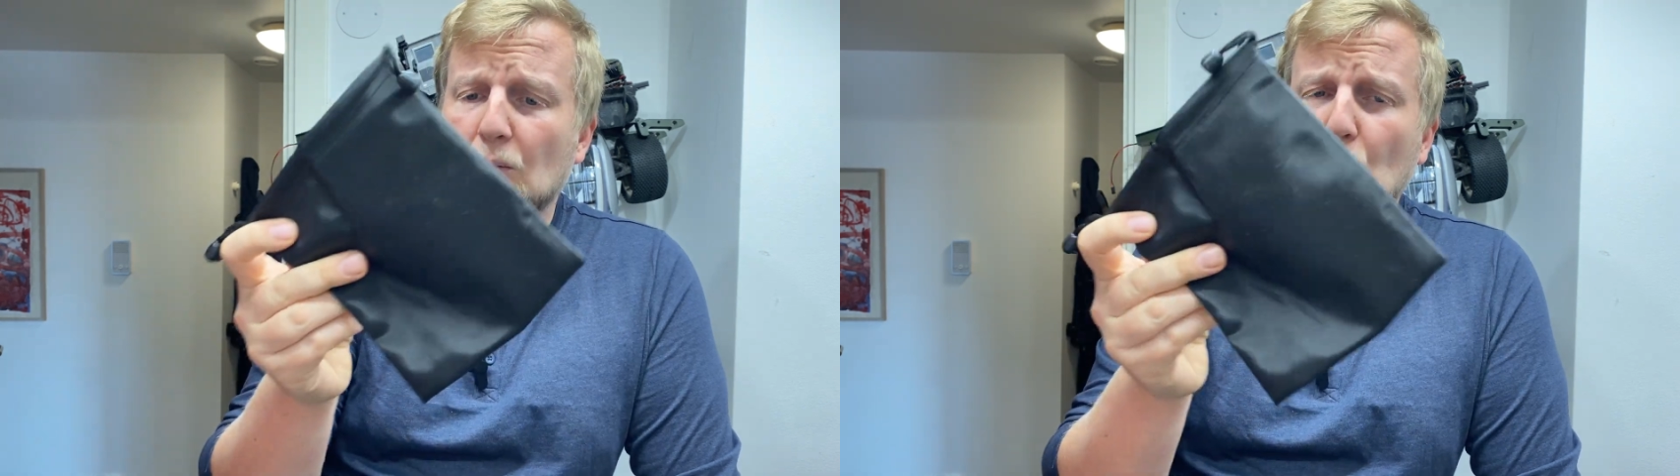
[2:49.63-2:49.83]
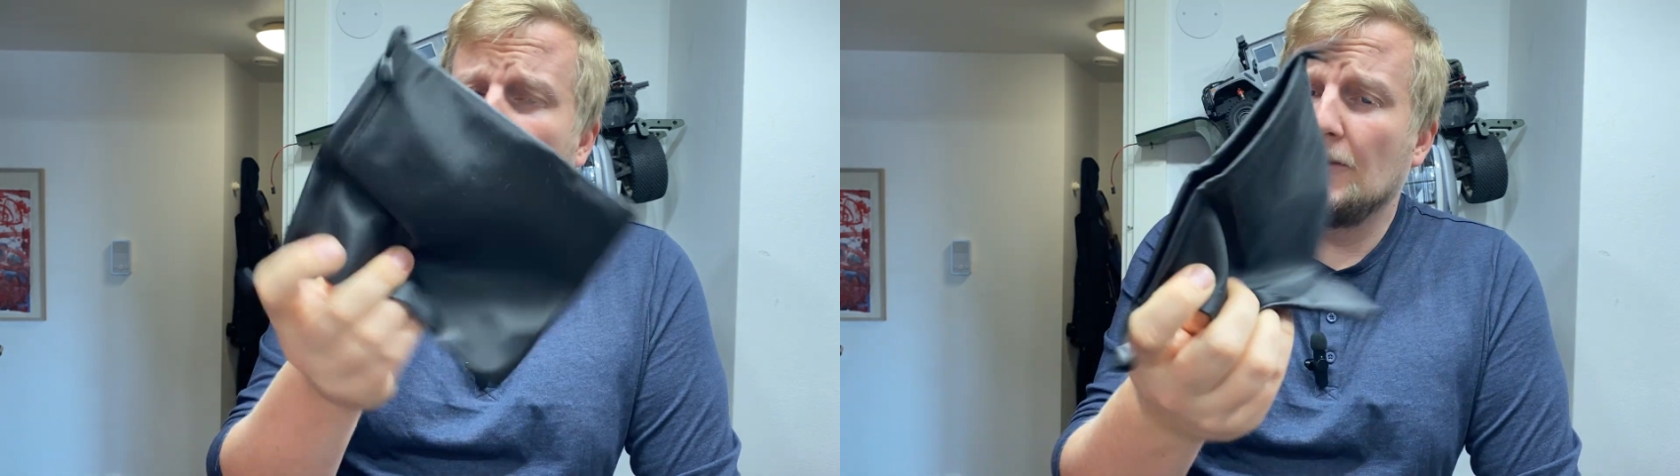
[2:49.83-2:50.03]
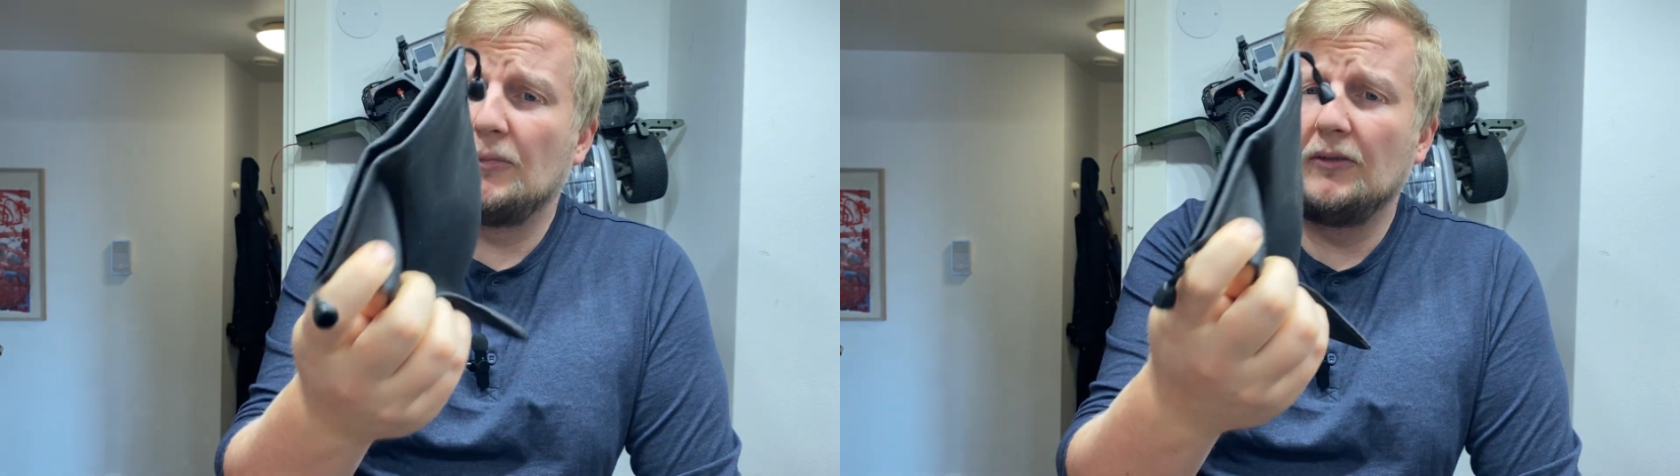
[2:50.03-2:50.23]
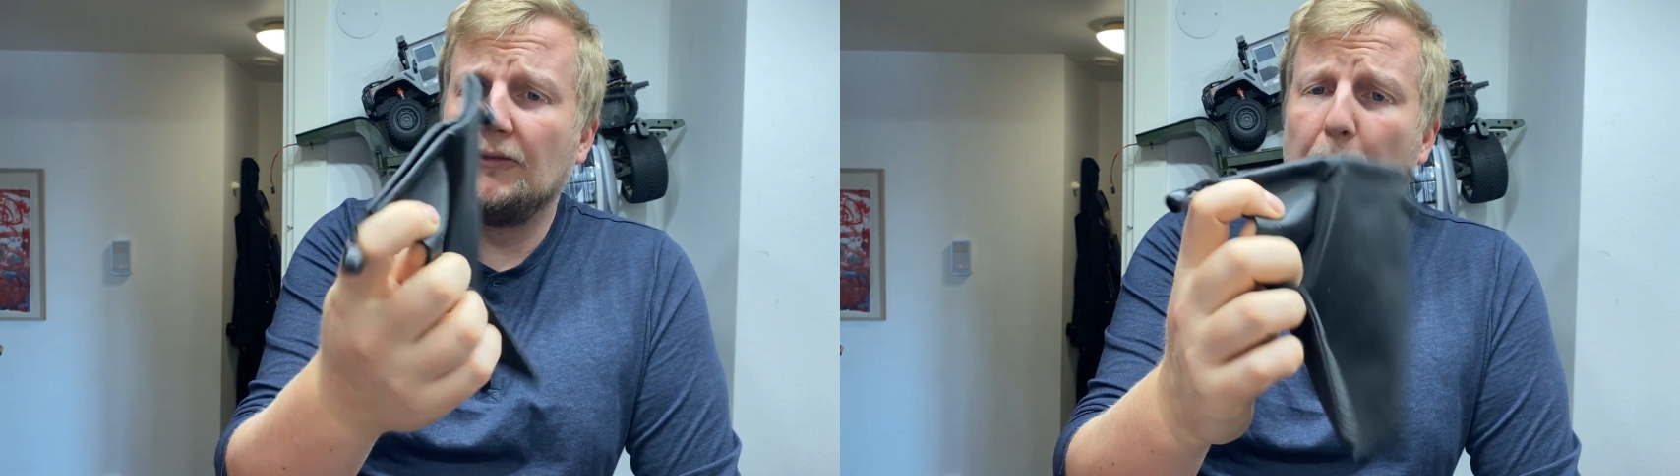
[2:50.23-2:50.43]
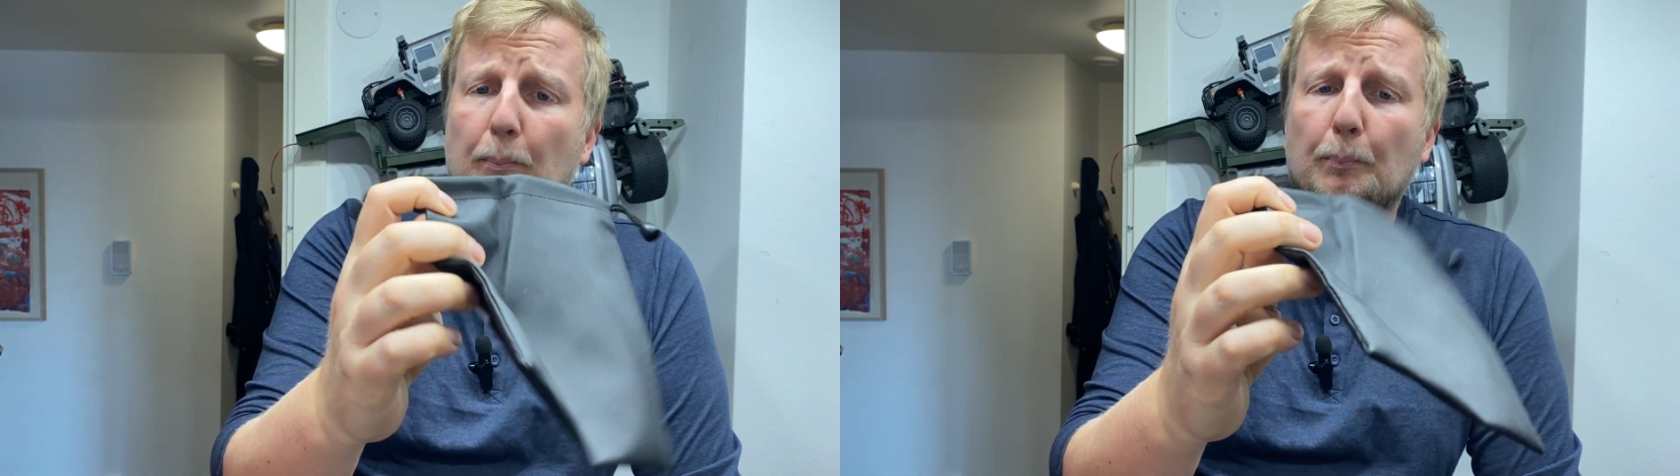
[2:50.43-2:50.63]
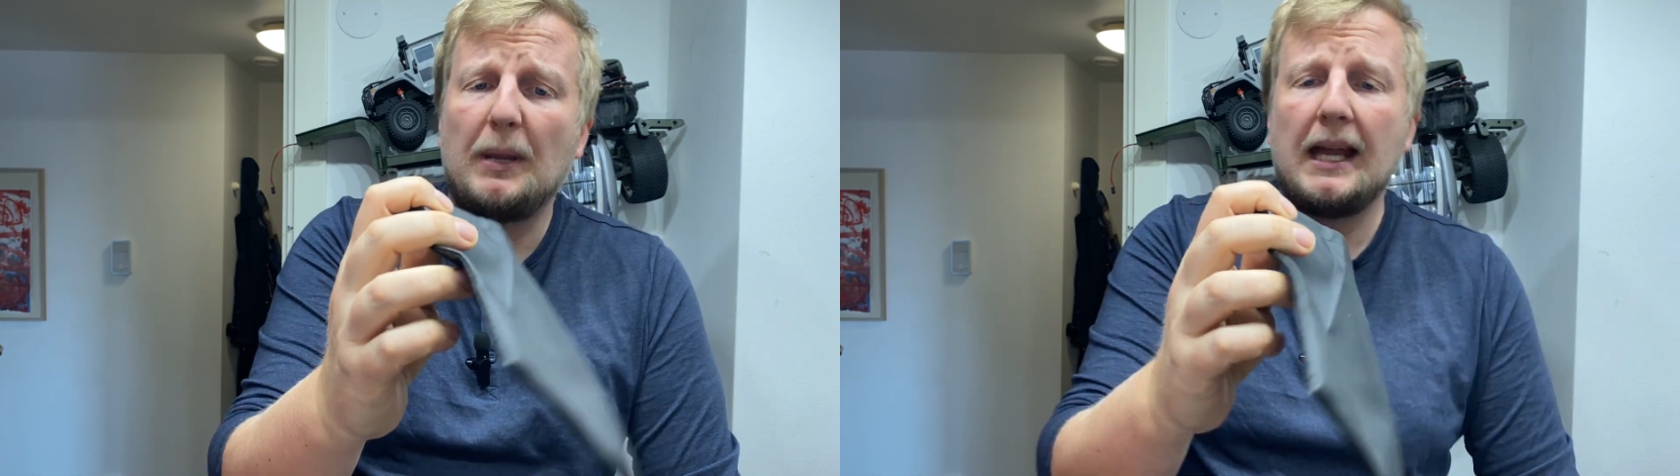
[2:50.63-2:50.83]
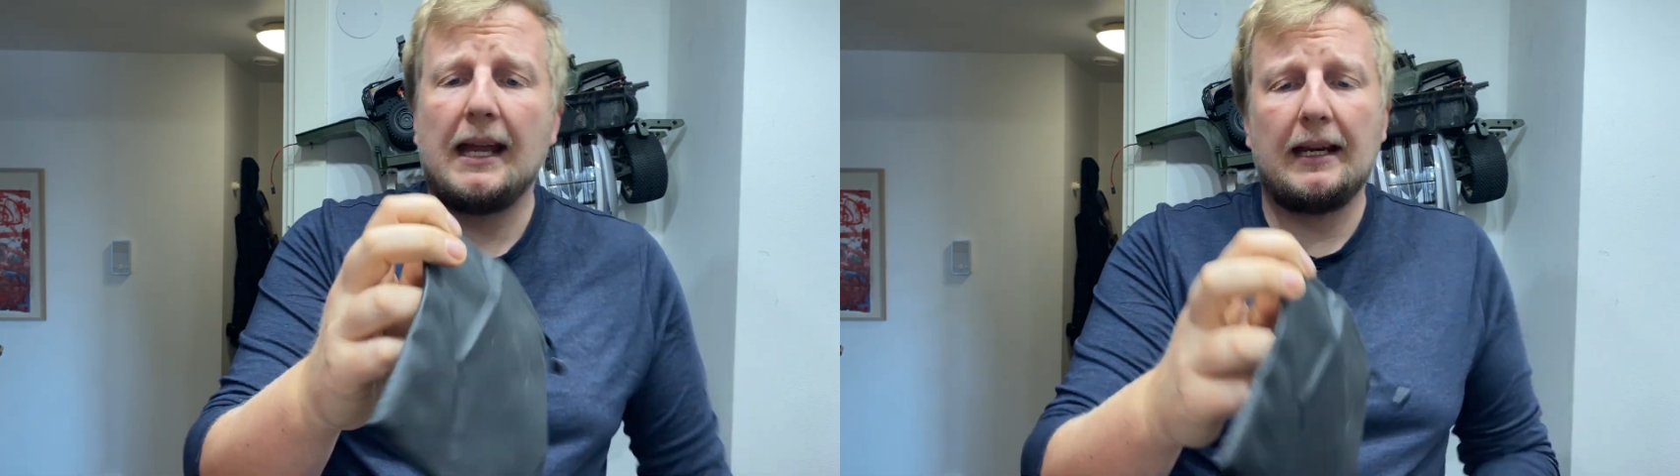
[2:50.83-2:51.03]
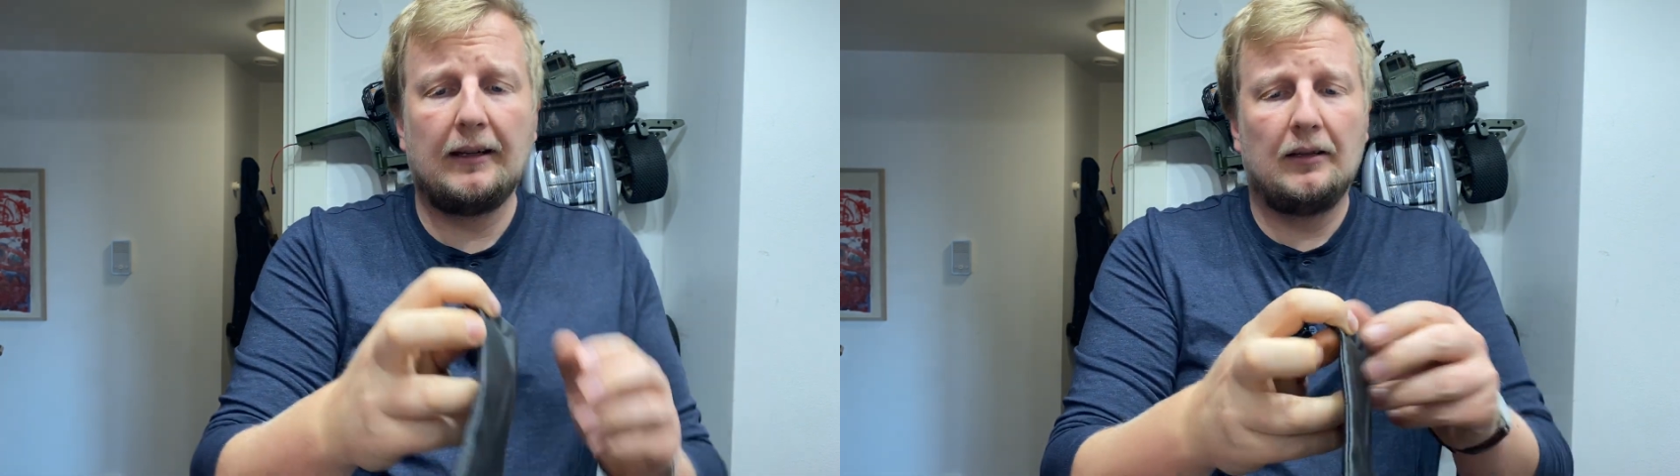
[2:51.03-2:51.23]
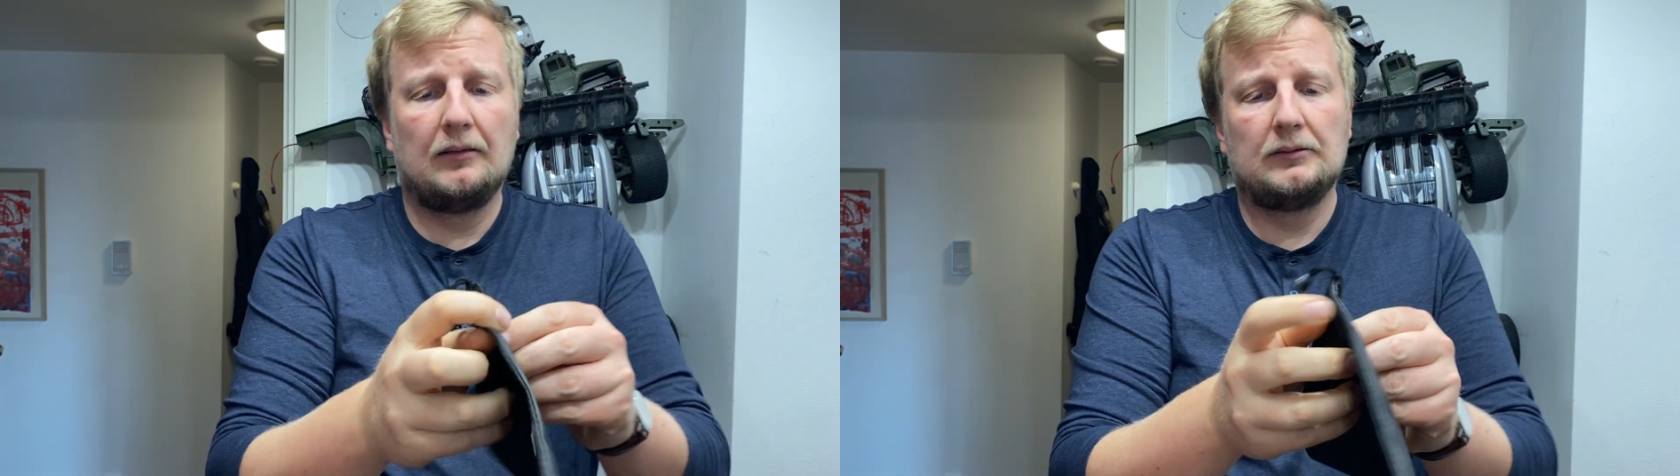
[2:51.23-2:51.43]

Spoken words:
waterproof bag,